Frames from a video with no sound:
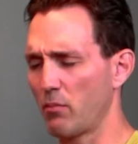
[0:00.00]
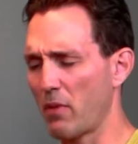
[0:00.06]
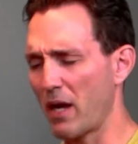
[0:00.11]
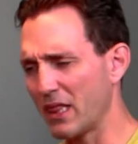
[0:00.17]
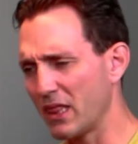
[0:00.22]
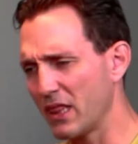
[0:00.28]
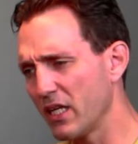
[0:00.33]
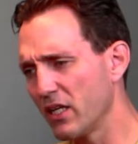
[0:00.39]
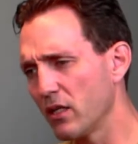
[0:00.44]

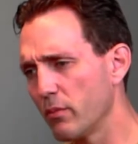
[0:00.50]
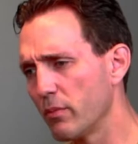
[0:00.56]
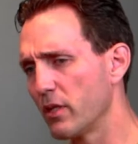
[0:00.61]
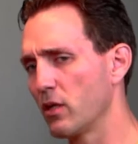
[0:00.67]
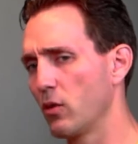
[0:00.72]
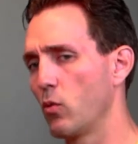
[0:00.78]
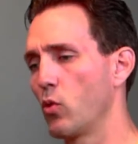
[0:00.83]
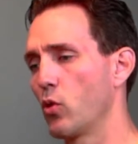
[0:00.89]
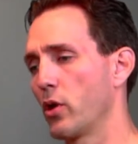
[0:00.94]
my little
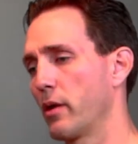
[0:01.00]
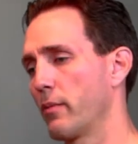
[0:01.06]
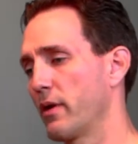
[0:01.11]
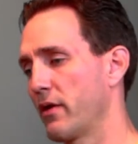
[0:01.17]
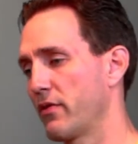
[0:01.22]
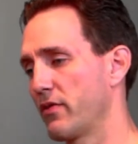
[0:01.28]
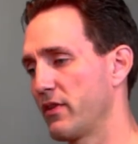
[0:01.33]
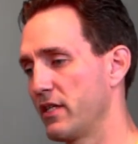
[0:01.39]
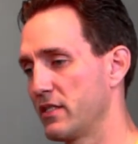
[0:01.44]
bit of worry
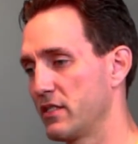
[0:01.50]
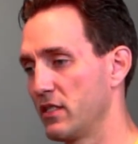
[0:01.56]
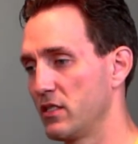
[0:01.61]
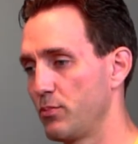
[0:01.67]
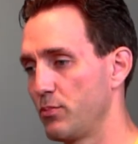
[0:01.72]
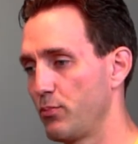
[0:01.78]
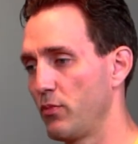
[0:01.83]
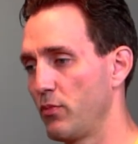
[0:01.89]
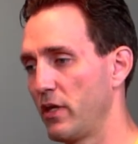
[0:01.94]
about this
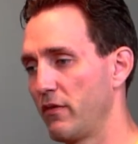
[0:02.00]
is